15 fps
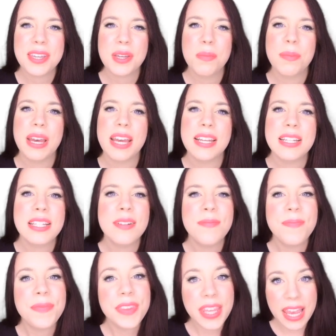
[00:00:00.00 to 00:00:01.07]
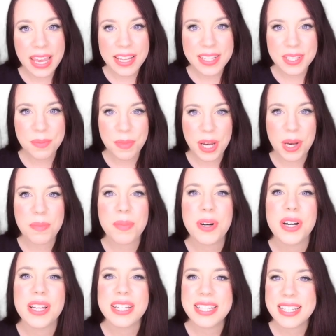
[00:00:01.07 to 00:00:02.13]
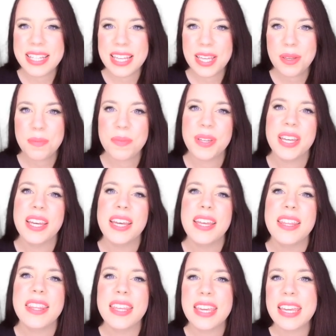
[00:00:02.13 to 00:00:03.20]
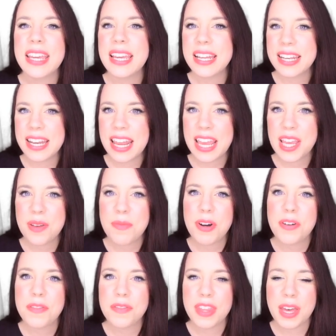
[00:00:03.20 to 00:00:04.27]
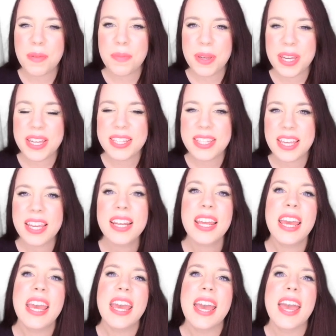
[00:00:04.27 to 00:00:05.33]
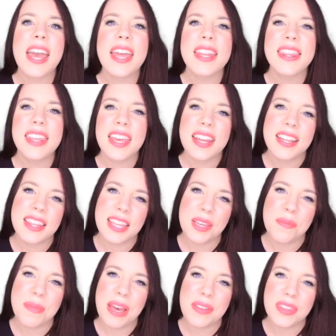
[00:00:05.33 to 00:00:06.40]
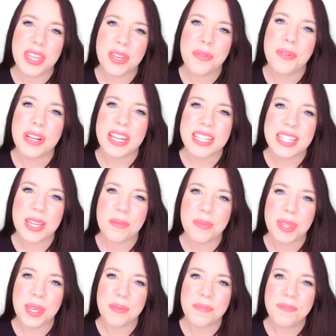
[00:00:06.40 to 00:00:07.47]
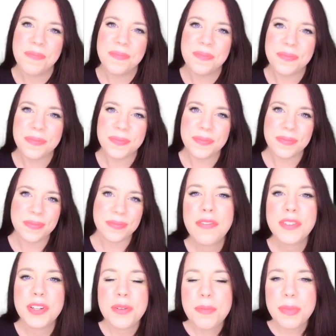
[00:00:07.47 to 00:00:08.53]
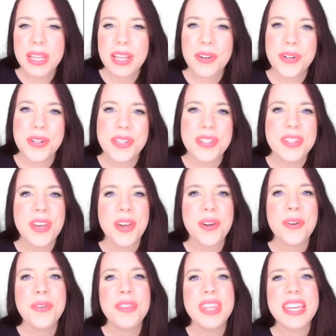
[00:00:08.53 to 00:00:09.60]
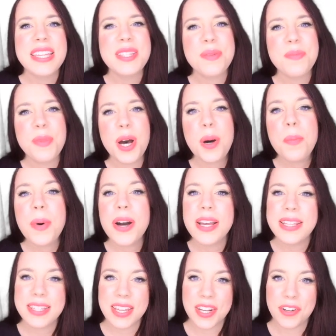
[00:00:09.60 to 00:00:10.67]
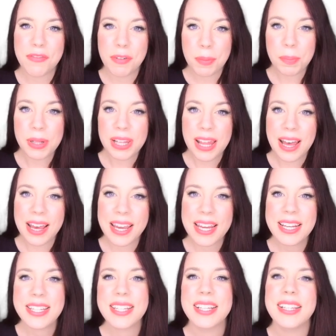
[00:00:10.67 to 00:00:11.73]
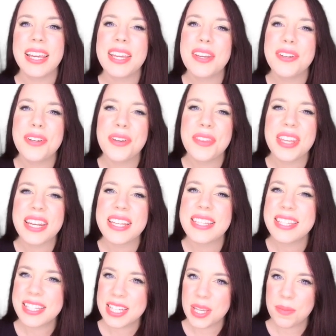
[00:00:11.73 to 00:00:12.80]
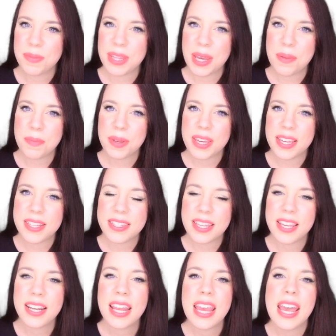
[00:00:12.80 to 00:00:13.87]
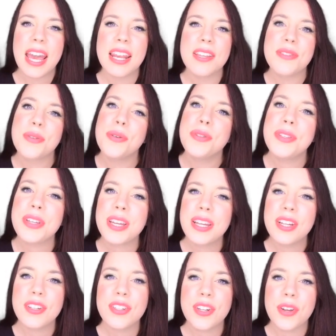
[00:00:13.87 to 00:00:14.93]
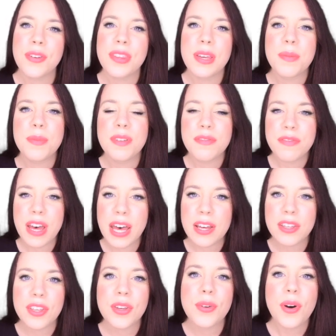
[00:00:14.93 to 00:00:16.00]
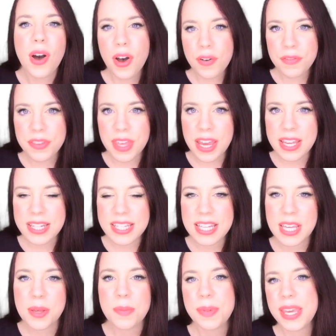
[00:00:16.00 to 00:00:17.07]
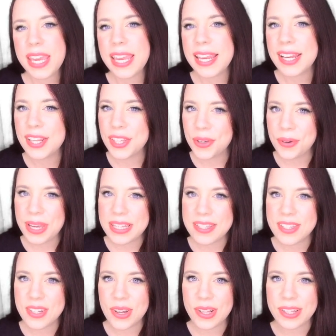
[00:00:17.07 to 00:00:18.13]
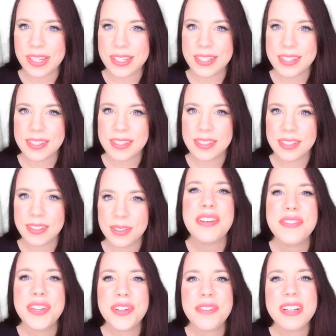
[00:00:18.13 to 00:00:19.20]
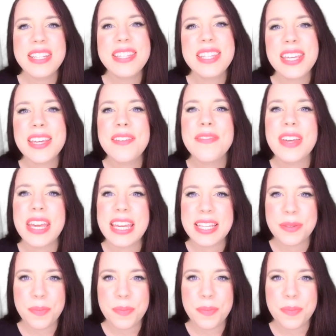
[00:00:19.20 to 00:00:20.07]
the command @SmartBotTip, the name of that person, and then the amount that you want to tip them. After a minute or so, the SmartBot is going to reply to let you know that it's tipped that person, and it's also going to show them the value of that tip in US dollars. If you receive a